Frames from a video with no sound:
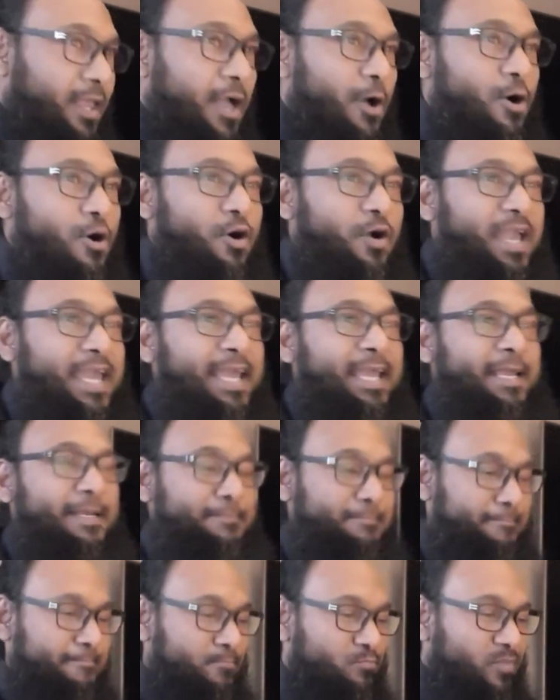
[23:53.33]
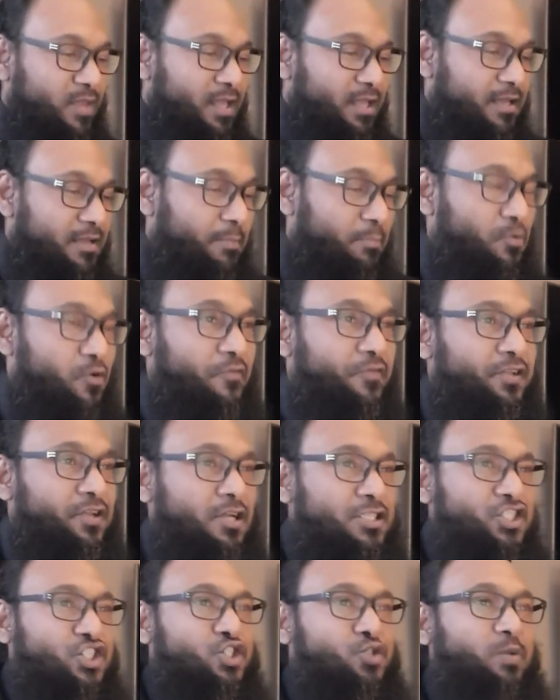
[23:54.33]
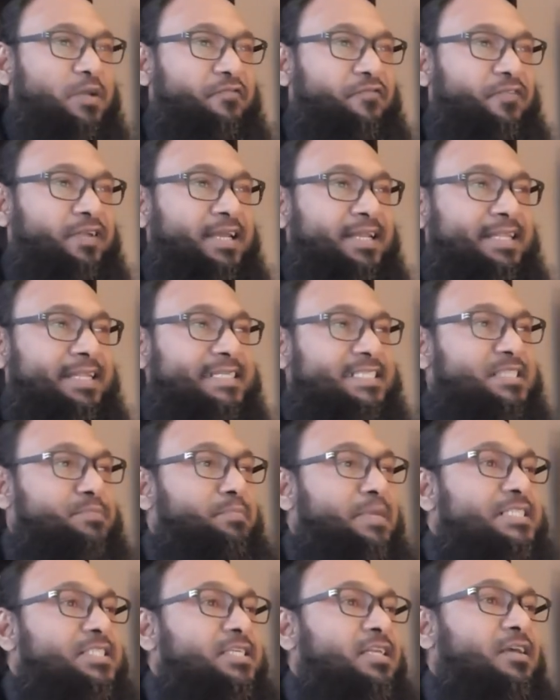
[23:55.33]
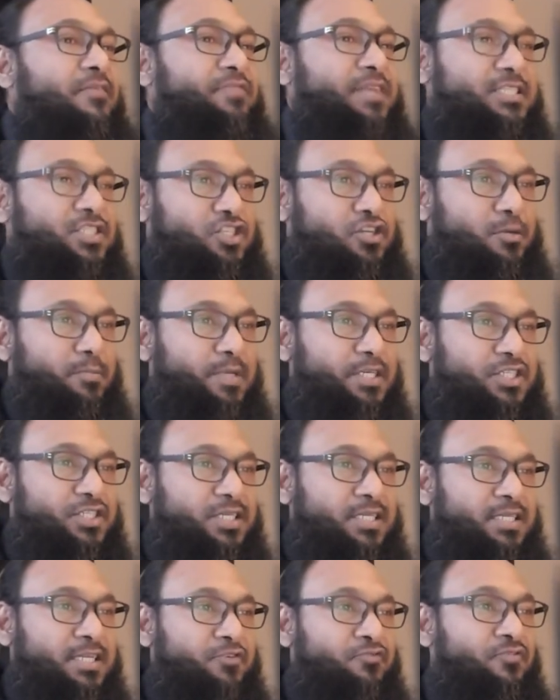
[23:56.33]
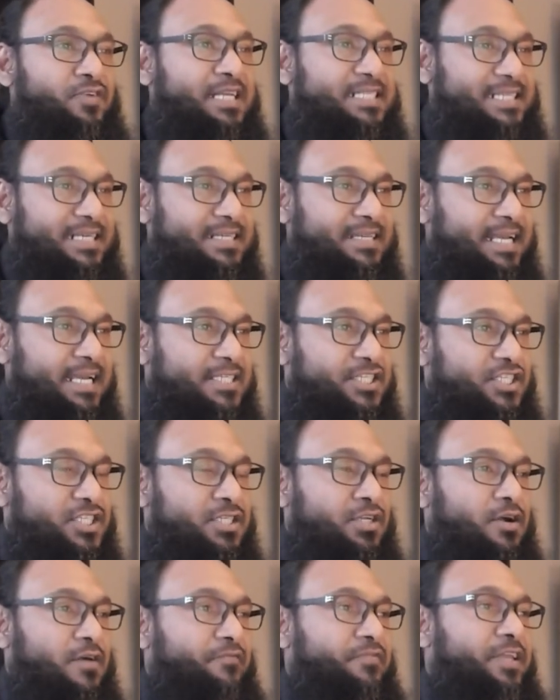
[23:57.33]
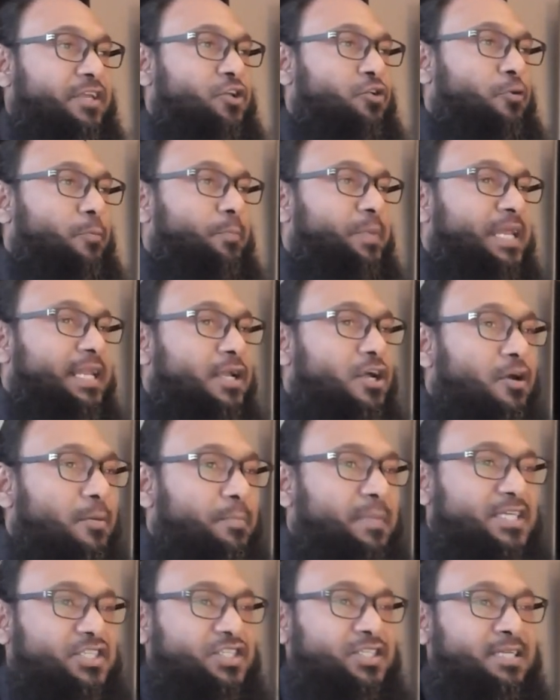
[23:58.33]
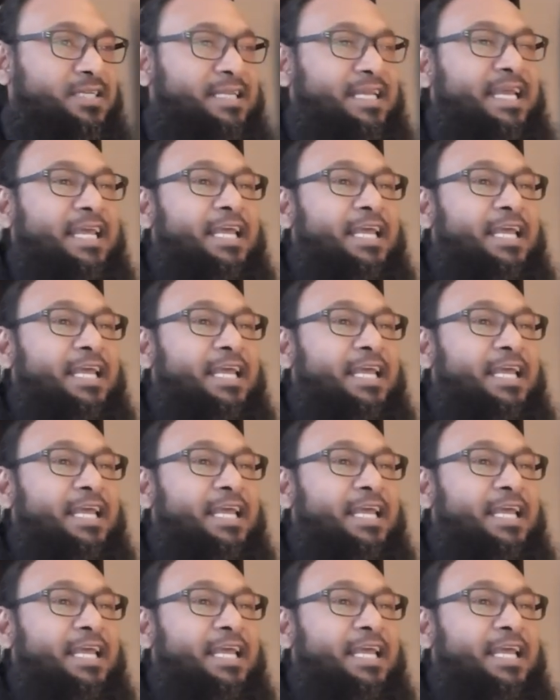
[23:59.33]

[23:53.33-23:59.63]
Okay. Moving on swiftly, dismissal of this commission, the resignation of the European Commission.